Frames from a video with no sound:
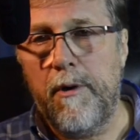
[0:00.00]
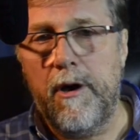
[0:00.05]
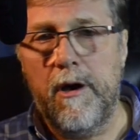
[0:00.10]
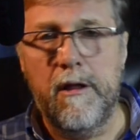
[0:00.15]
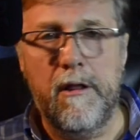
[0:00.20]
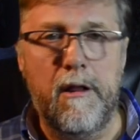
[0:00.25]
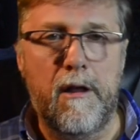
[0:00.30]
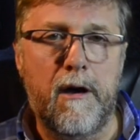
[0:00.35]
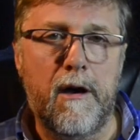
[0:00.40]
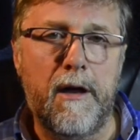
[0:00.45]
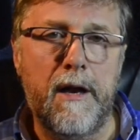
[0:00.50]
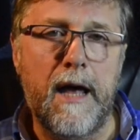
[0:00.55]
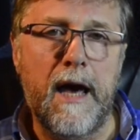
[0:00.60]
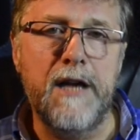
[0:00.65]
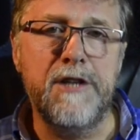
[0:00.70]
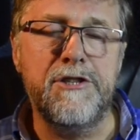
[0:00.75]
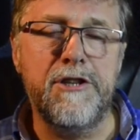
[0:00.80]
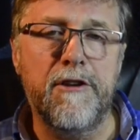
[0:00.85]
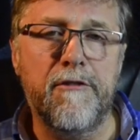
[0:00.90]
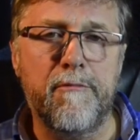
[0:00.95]
online
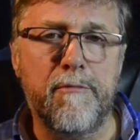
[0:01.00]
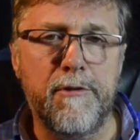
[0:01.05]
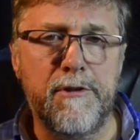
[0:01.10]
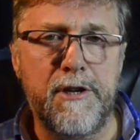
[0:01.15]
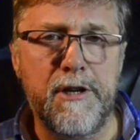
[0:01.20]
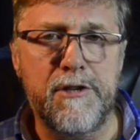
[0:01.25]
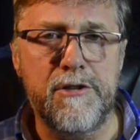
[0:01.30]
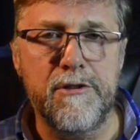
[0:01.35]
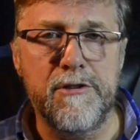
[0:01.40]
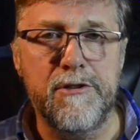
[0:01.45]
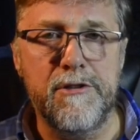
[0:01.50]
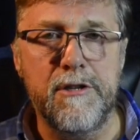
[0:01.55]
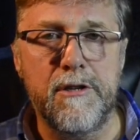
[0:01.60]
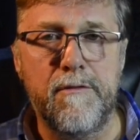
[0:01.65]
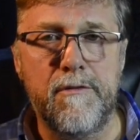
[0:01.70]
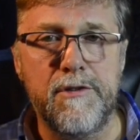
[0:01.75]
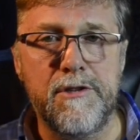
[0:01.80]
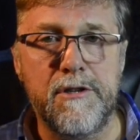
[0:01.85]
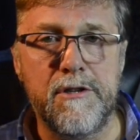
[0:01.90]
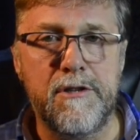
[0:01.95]
HF prediction
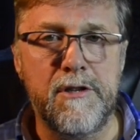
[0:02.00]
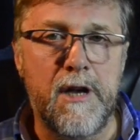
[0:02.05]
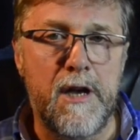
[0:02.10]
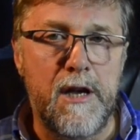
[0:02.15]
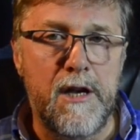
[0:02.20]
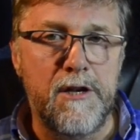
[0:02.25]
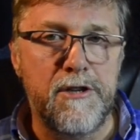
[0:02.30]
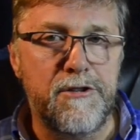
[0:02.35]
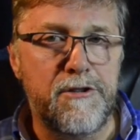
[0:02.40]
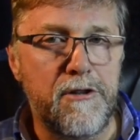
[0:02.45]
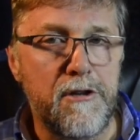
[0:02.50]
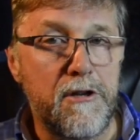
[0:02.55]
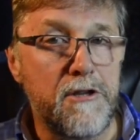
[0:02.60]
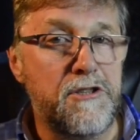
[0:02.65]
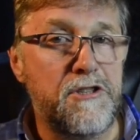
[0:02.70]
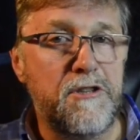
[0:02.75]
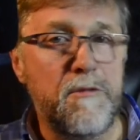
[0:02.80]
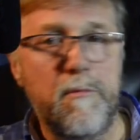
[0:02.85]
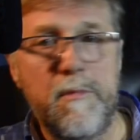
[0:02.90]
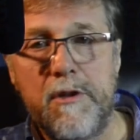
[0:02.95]
service has
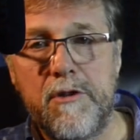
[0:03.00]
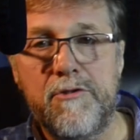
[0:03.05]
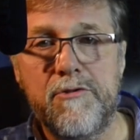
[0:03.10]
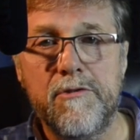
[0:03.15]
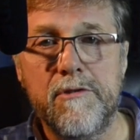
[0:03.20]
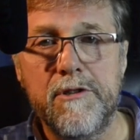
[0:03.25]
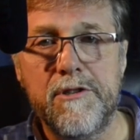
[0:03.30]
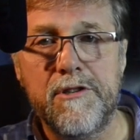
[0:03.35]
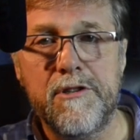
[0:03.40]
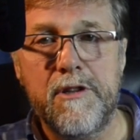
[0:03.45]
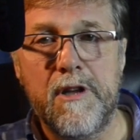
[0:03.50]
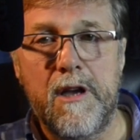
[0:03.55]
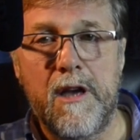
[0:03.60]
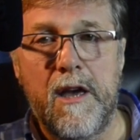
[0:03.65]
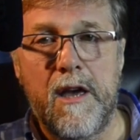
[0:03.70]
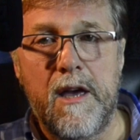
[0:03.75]
stirred some interest